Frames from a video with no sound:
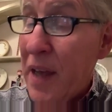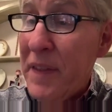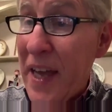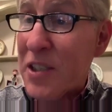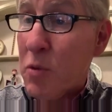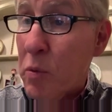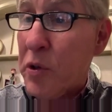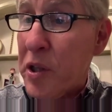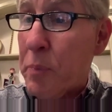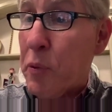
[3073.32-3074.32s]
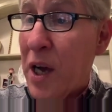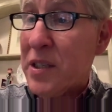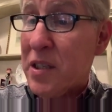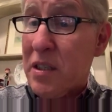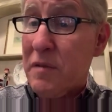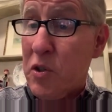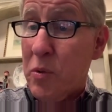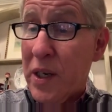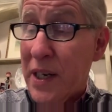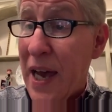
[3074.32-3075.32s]
And that's what we're in the process of
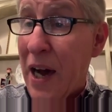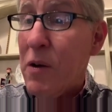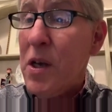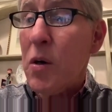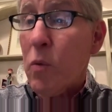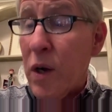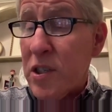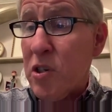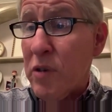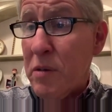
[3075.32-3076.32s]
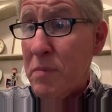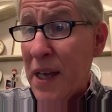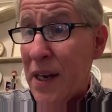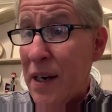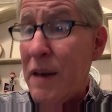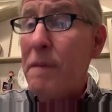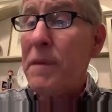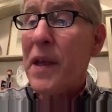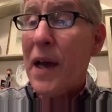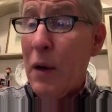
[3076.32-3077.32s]
doing now. Once you're admitted,
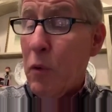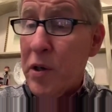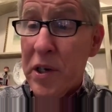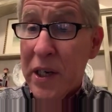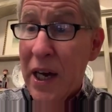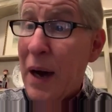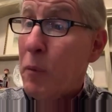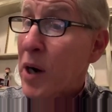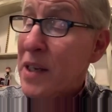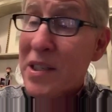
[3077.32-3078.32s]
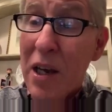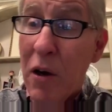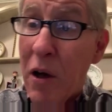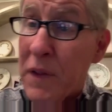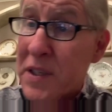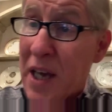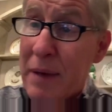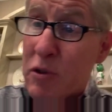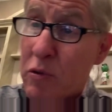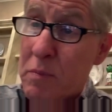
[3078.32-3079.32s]
I want you to come. What I say all the
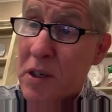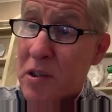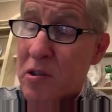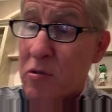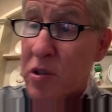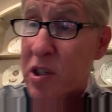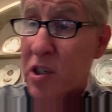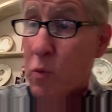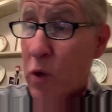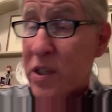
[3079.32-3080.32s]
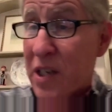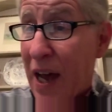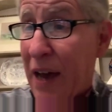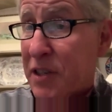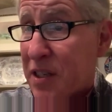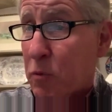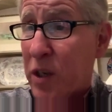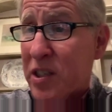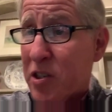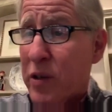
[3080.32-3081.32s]
time to admitted students is once
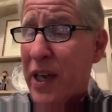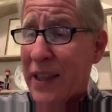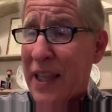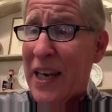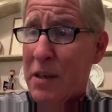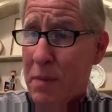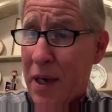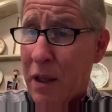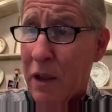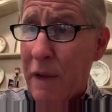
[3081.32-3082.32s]
you get that email